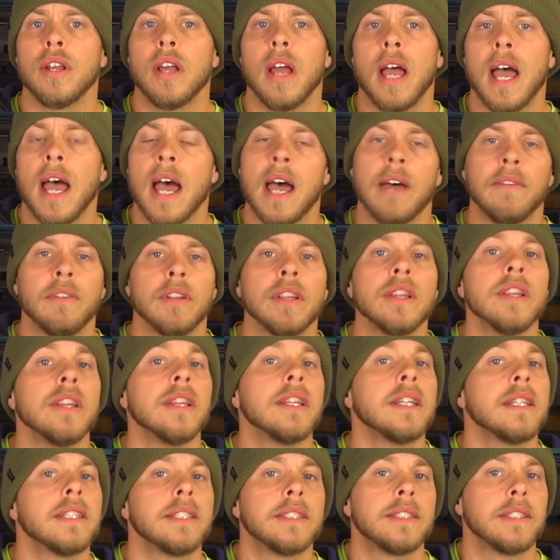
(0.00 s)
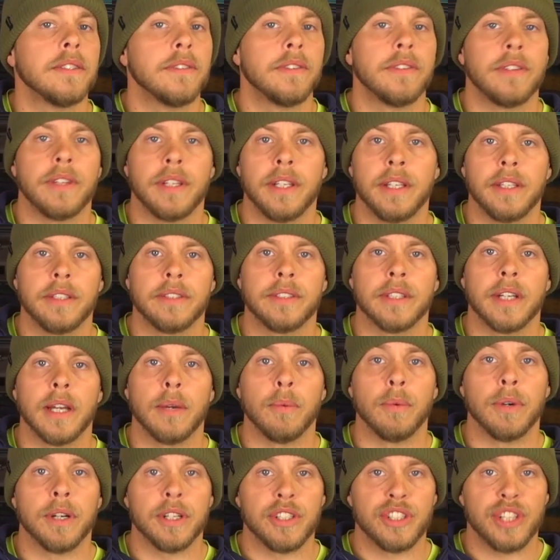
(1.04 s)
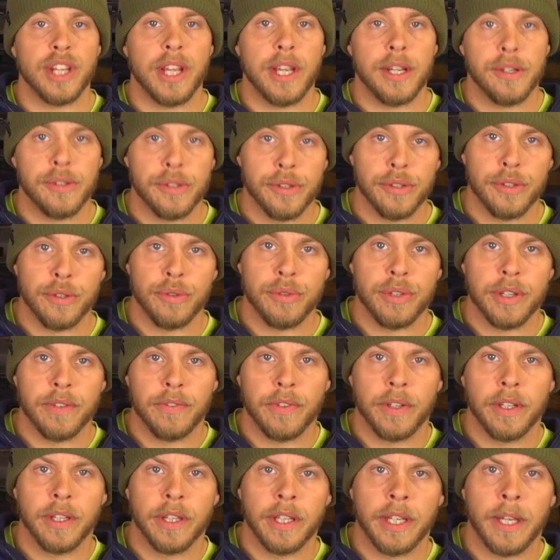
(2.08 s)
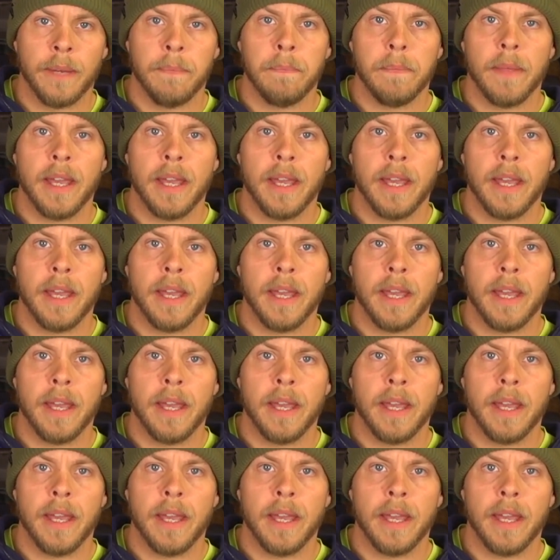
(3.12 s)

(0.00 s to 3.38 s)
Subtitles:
have a list of things that I want to change and do differently.